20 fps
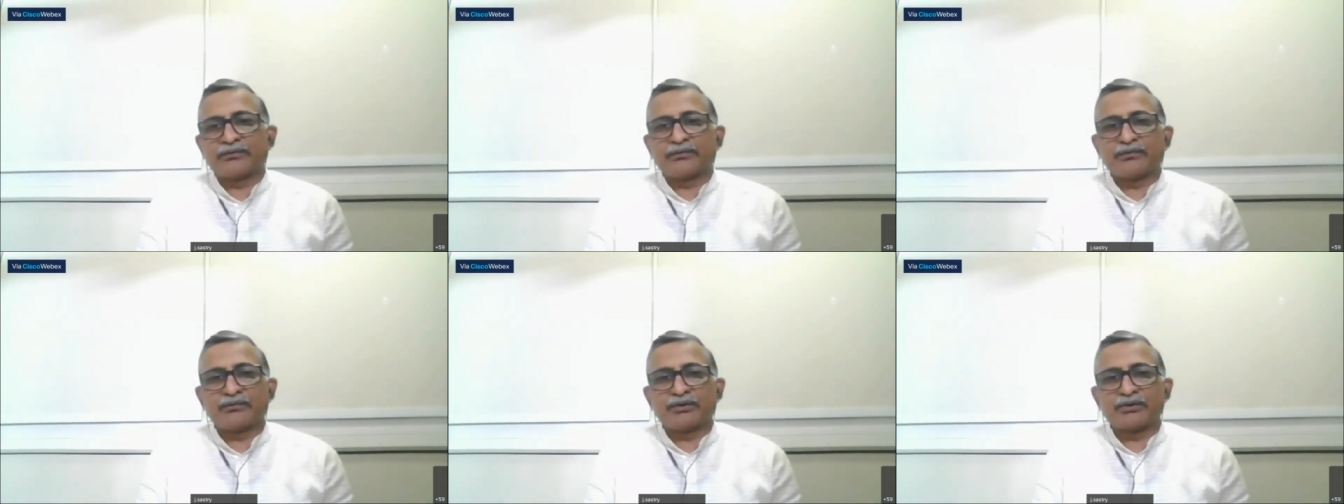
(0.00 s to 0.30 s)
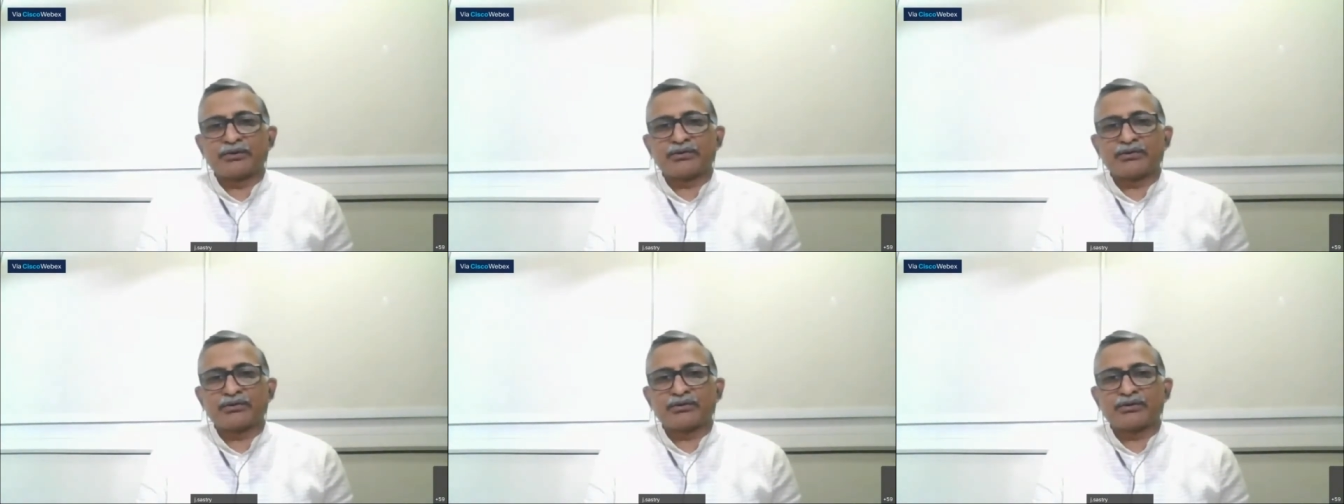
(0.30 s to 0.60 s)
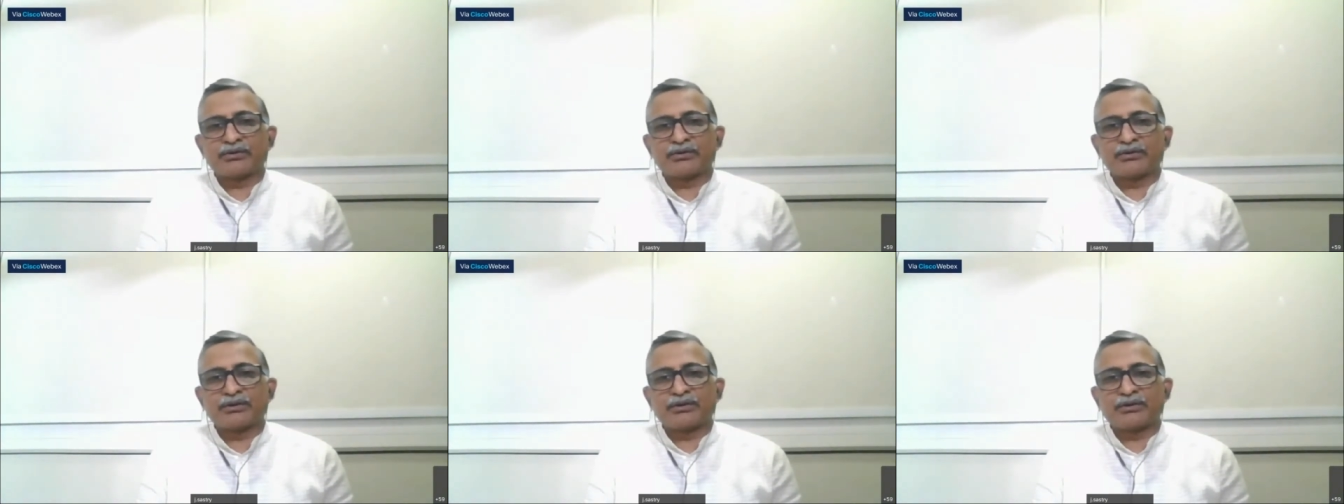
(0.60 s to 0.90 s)
We, will, we,
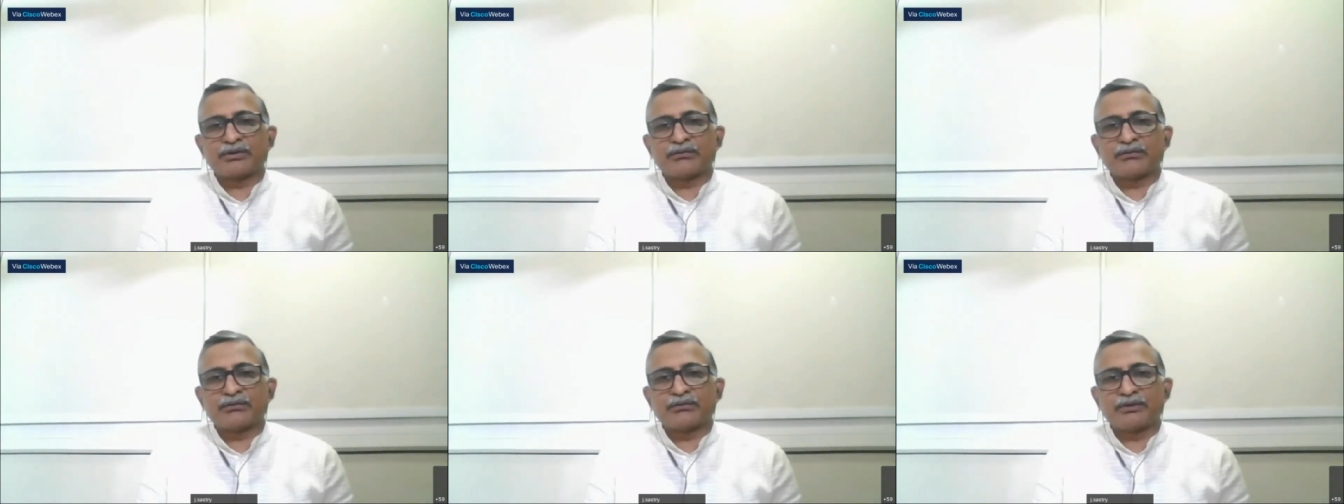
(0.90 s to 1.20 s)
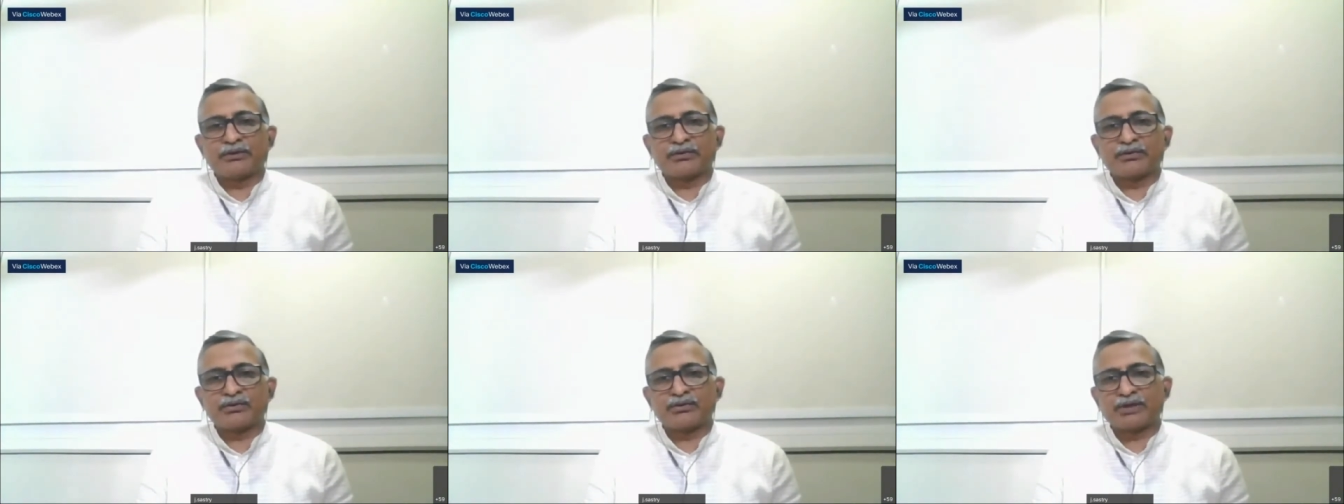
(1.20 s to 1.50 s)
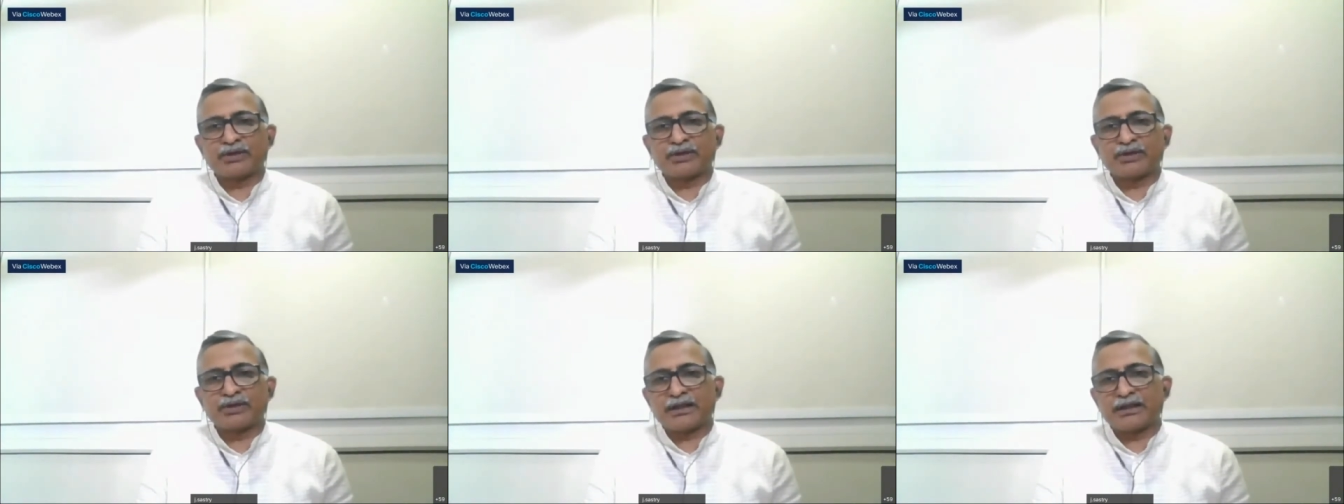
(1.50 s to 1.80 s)
should, we
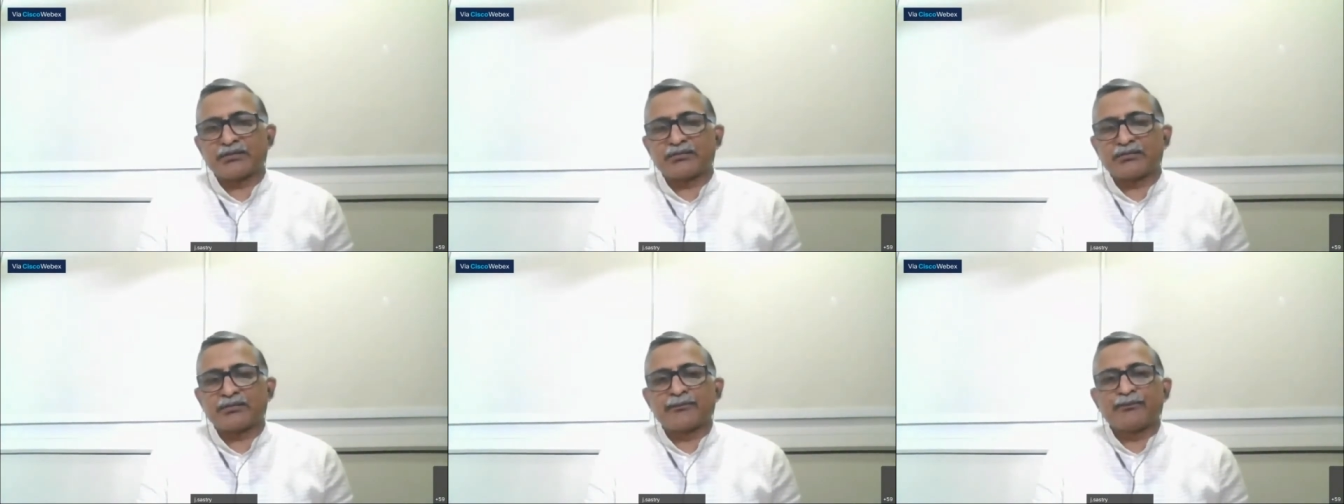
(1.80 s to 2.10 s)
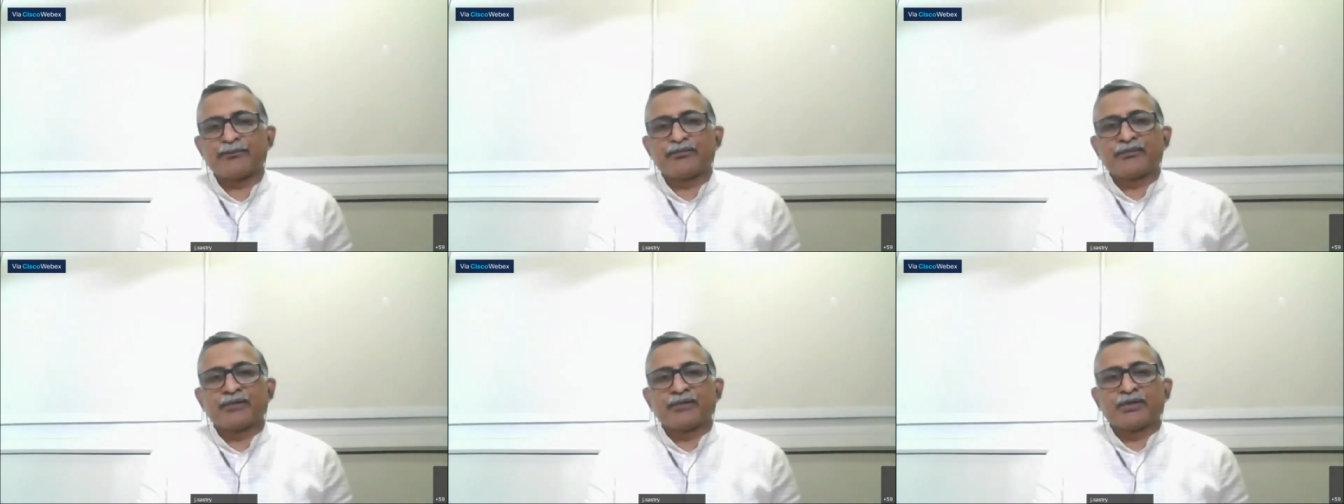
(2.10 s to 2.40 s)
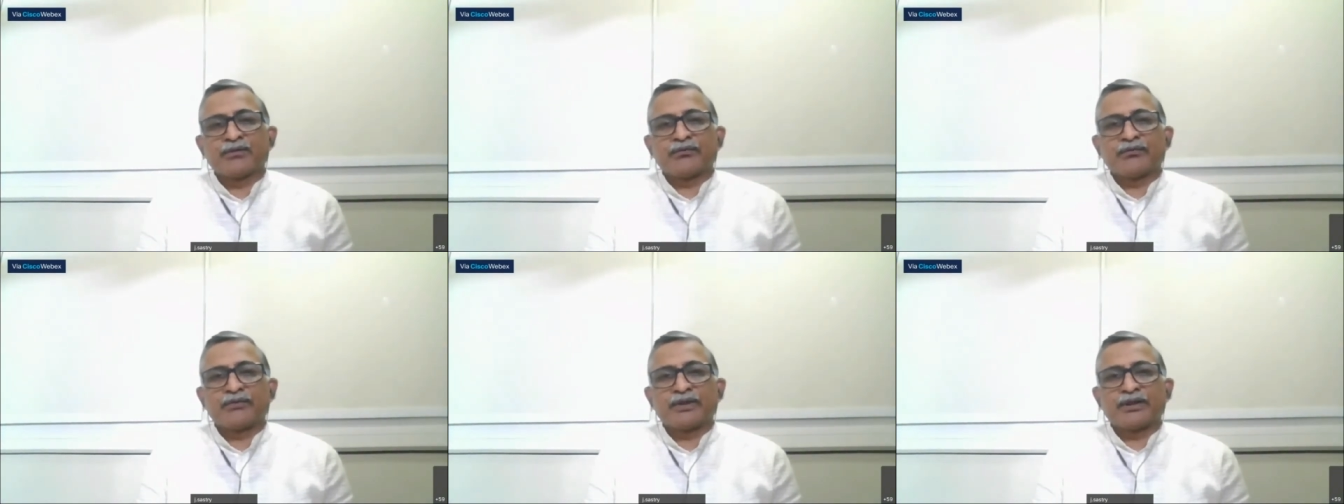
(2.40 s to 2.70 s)
should tell them
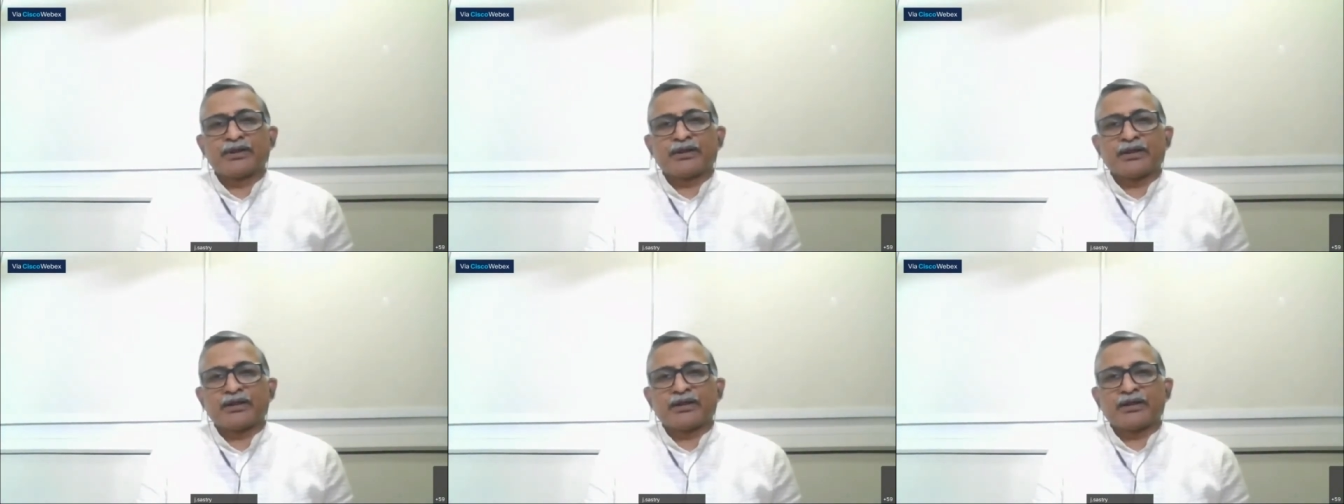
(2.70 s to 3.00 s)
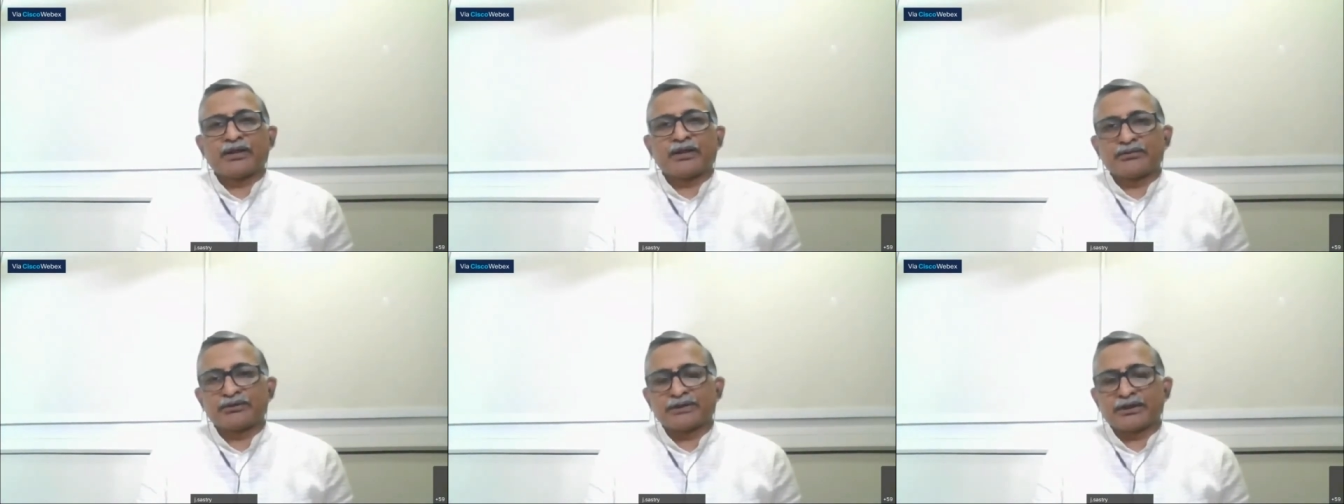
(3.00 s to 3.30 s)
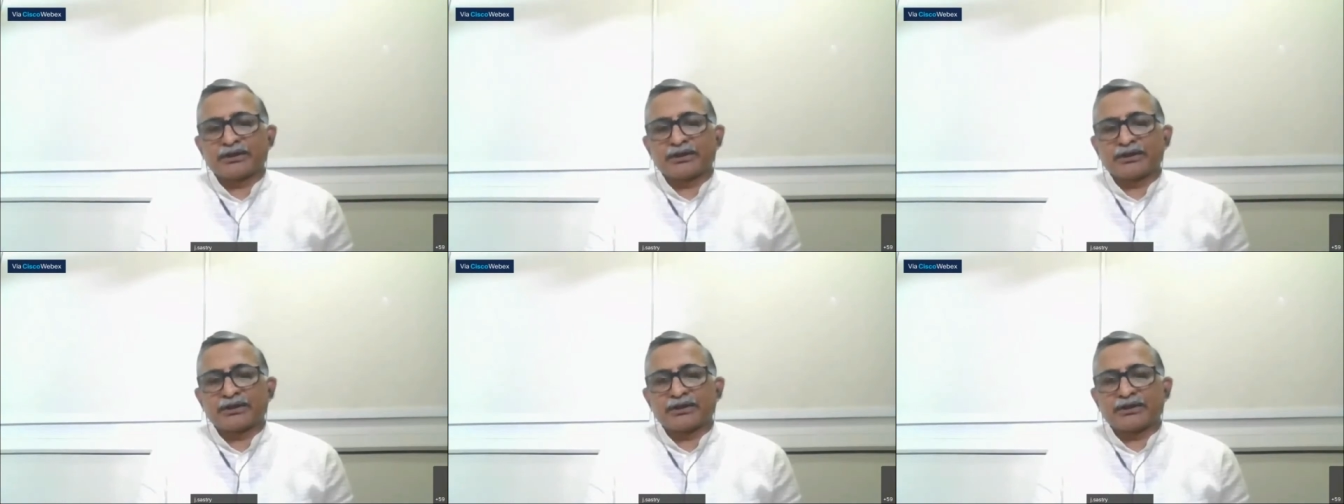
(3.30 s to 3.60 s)
we are not
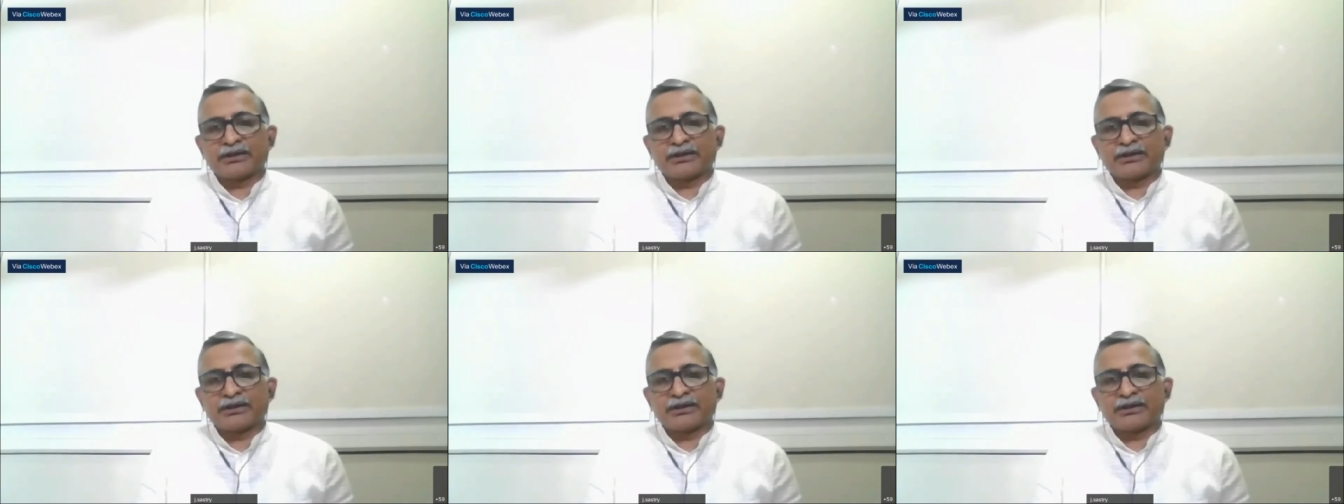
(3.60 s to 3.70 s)
using.